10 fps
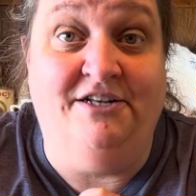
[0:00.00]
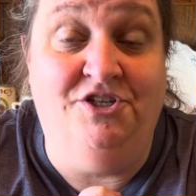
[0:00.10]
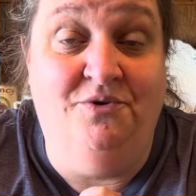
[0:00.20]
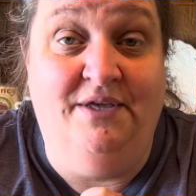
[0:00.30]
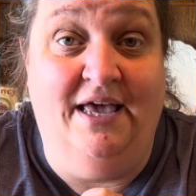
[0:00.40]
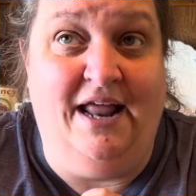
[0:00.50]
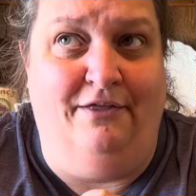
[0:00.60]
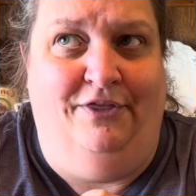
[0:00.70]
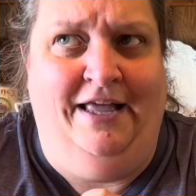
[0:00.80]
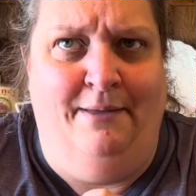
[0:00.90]
to you yet, I
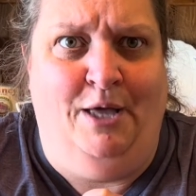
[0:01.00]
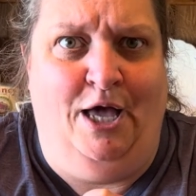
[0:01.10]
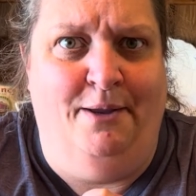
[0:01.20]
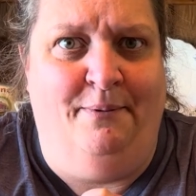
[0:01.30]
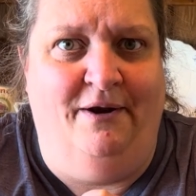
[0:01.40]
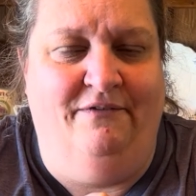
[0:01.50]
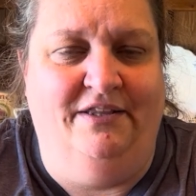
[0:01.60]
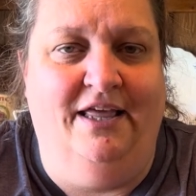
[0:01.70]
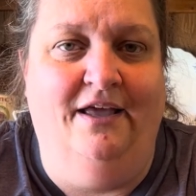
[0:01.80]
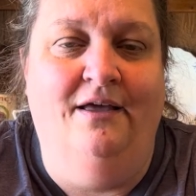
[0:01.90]
think I'm caught up on
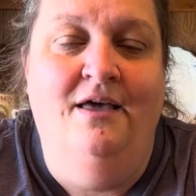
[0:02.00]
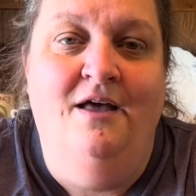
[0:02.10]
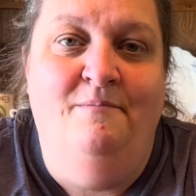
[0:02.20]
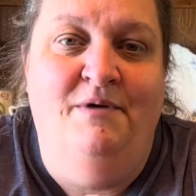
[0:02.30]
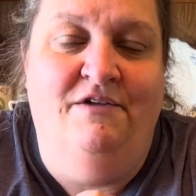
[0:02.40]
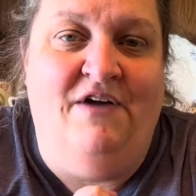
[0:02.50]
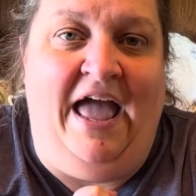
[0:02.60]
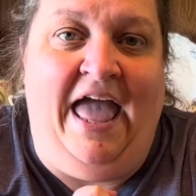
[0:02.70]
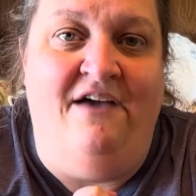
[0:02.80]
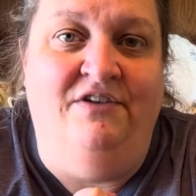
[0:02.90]
everything, but if I
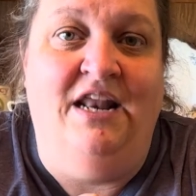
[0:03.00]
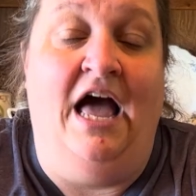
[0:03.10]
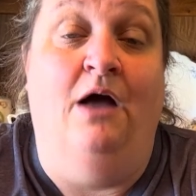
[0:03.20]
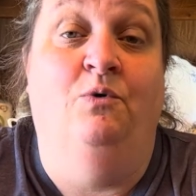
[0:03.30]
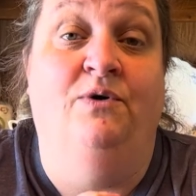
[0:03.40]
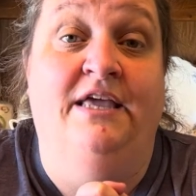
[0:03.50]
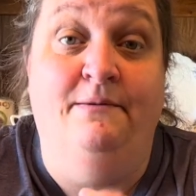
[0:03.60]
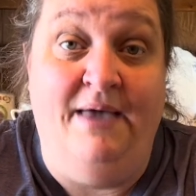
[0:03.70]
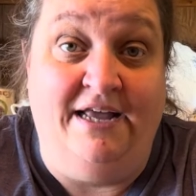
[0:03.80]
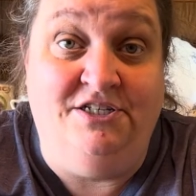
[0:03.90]
haven't, I will
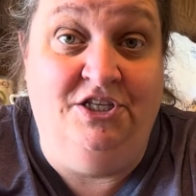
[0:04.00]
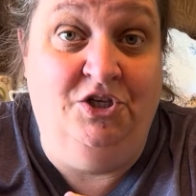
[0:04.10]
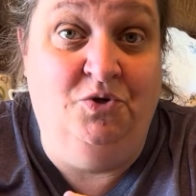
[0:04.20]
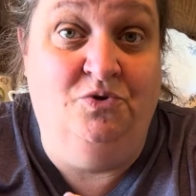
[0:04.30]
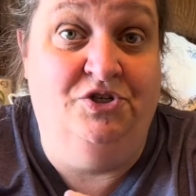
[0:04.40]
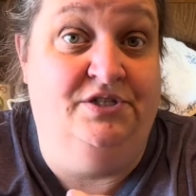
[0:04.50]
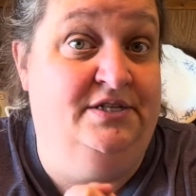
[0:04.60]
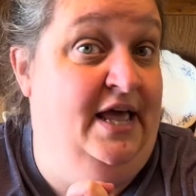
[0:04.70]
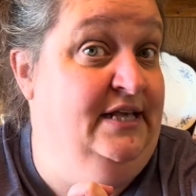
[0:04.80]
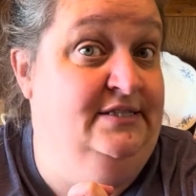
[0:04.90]
get back to you just
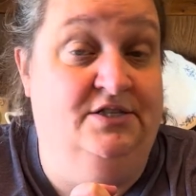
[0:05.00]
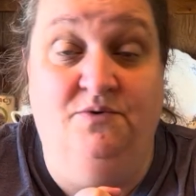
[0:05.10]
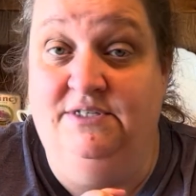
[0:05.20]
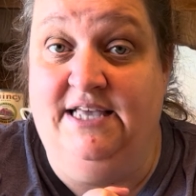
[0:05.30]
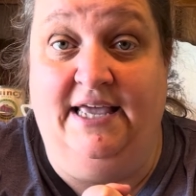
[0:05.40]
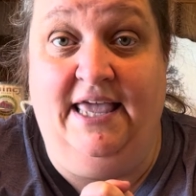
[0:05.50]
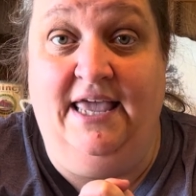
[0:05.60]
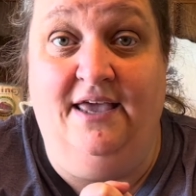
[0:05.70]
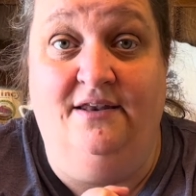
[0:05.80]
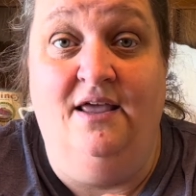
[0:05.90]
as soon as I
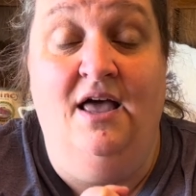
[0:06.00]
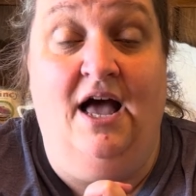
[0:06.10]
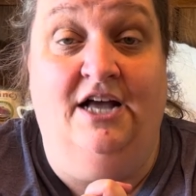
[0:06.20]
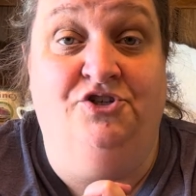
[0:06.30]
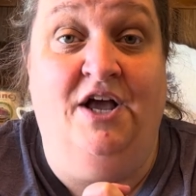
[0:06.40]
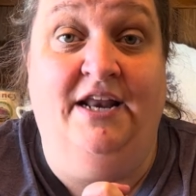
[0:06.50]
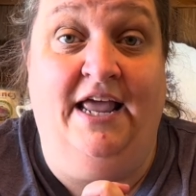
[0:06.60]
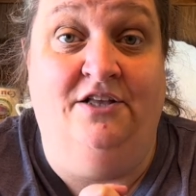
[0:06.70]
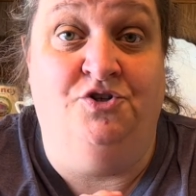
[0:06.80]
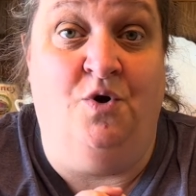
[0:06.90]
can. I try to
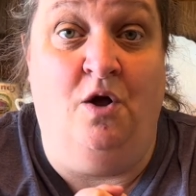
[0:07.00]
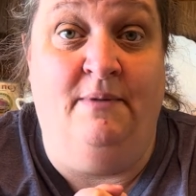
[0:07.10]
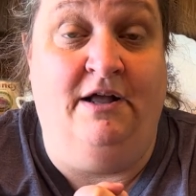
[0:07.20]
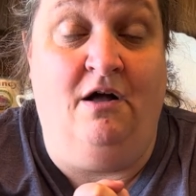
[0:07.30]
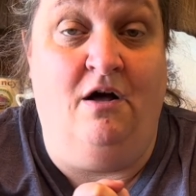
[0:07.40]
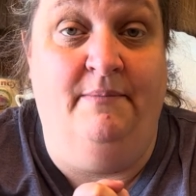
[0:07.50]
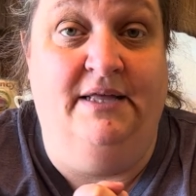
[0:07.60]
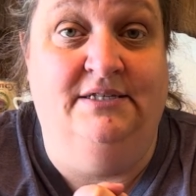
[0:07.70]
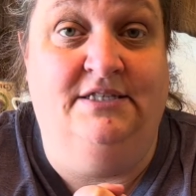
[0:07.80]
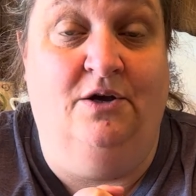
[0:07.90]
answer all my
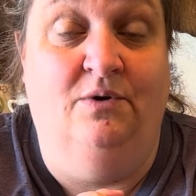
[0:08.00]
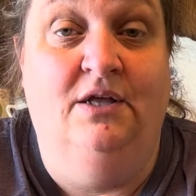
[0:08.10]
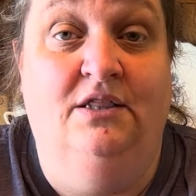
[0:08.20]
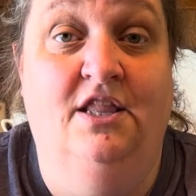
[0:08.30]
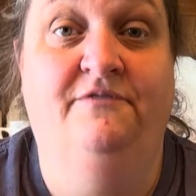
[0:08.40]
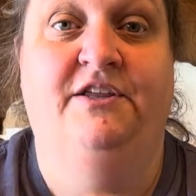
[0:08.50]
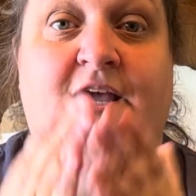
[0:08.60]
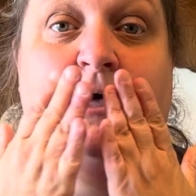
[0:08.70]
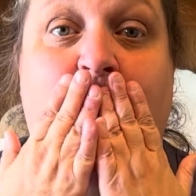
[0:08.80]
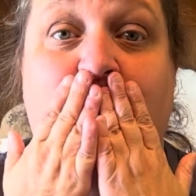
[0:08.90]
comments. So love to
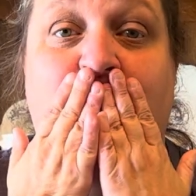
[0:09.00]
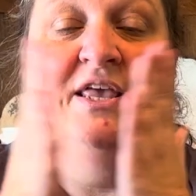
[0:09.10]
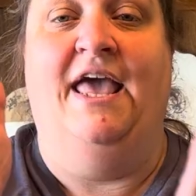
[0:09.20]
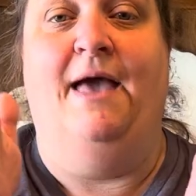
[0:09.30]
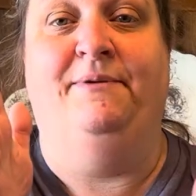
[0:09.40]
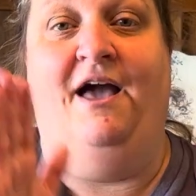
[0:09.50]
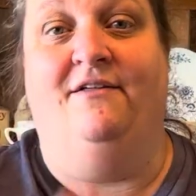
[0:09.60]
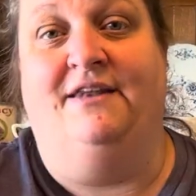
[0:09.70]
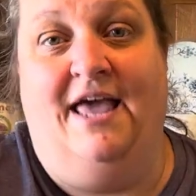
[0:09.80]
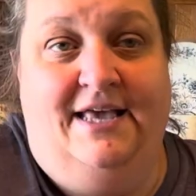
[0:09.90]
y'all. Happy
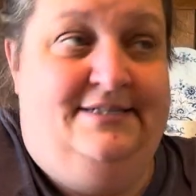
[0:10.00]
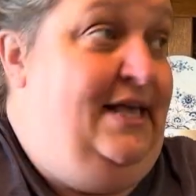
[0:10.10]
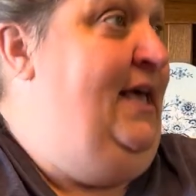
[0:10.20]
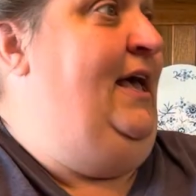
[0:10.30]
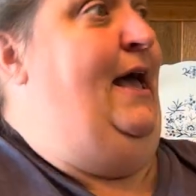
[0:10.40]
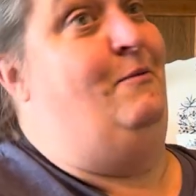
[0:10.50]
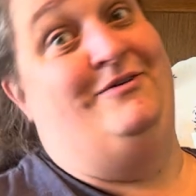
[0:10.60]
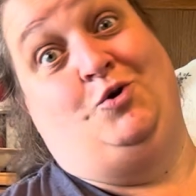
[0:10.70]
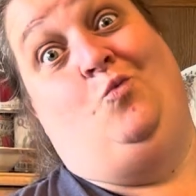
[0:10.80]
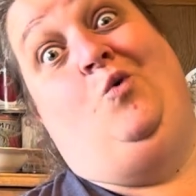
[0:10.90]
holidays. I'm going
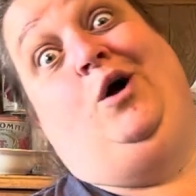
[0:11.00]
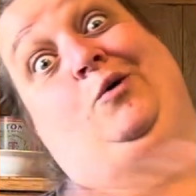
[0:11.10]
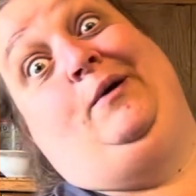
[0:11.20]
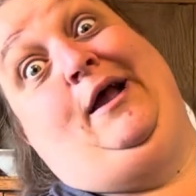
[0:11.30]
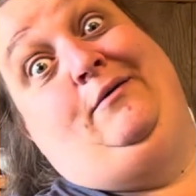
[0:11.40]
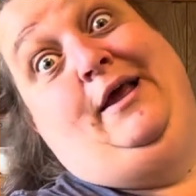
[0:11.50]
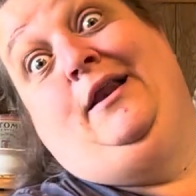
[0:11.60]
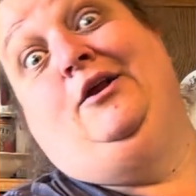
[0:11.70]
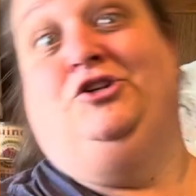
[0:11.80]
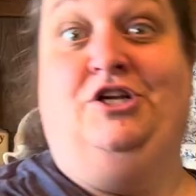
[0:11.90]
to have to walk around
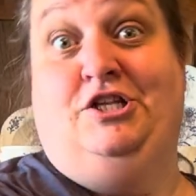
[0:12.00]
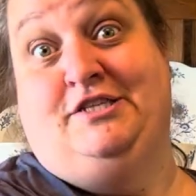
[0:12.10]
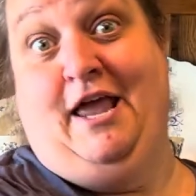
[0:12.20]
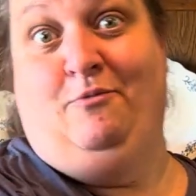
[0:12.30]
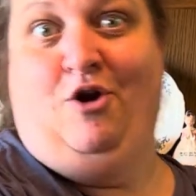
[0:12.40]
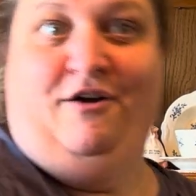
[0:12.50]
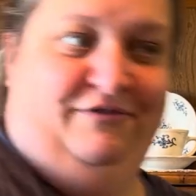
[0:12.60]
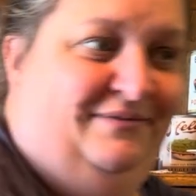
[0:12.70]
and shut this camera off.